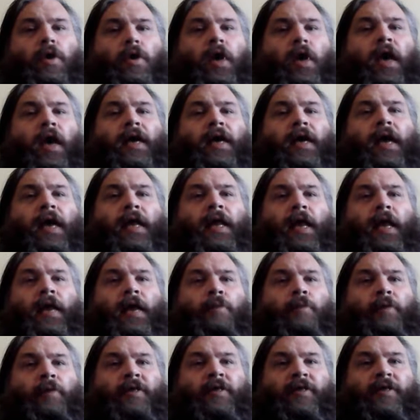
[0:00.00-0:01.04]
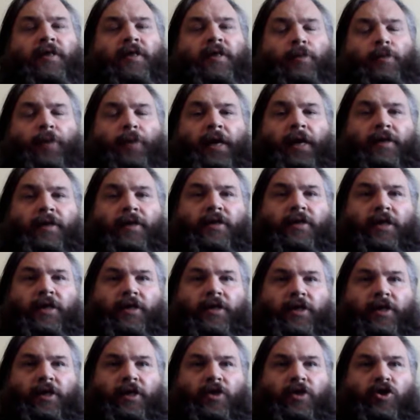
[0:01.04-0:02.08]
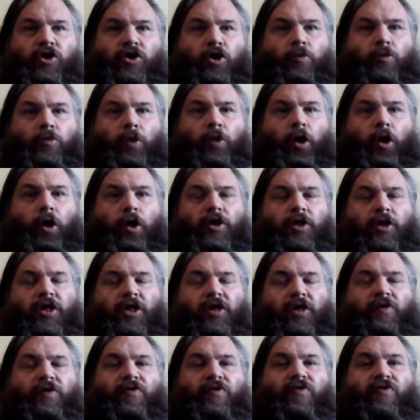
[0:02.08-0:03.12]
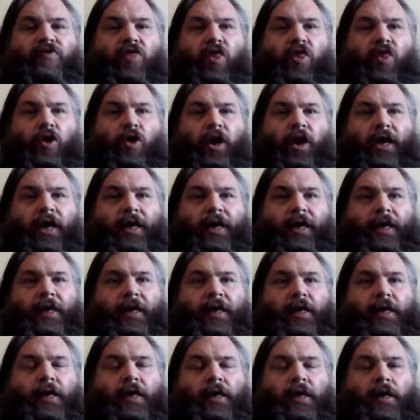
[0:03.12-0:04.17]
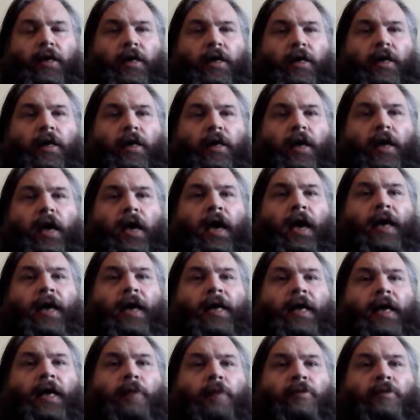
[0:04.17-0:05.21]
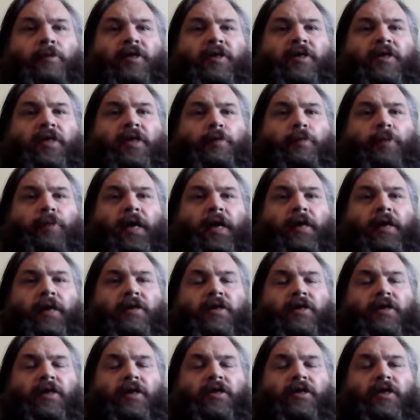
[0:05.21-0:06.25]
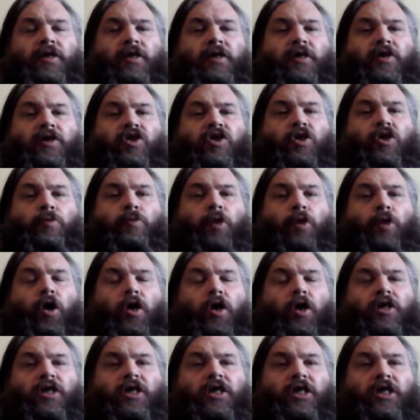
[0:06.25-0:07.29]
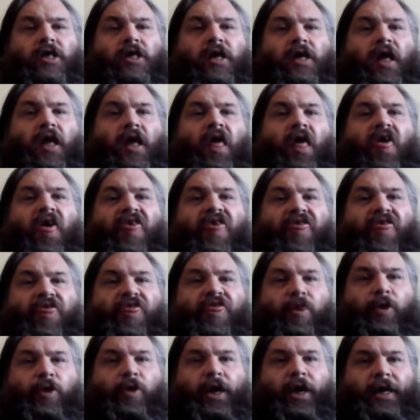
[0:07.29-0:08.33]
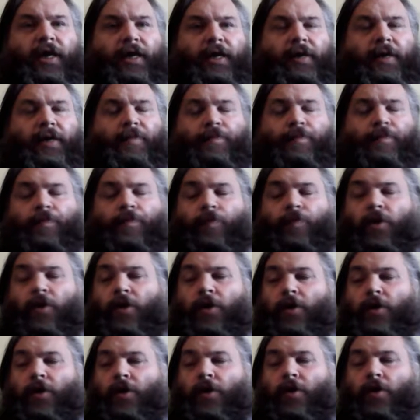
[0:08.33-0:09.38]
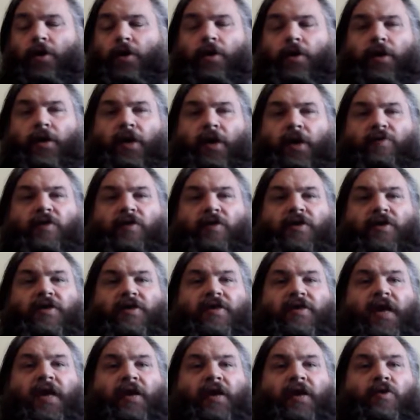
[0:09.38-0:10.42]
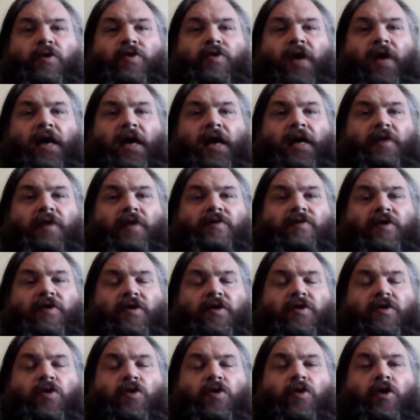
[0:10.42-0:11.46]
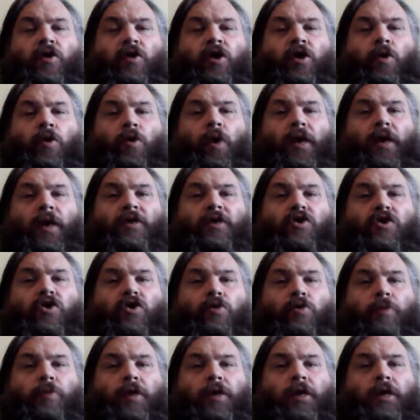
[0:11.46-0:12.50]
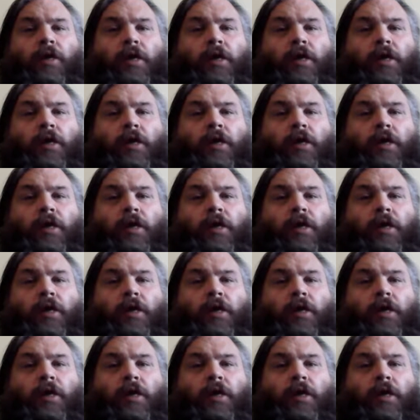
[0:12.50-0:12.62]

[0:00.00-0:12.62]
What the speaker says: ANM and CBN teaching is Sermonology 3. ANM and CBN teaching is Sermonology 3. Okay, this is Daniel Daly. This is a Noahide sermon.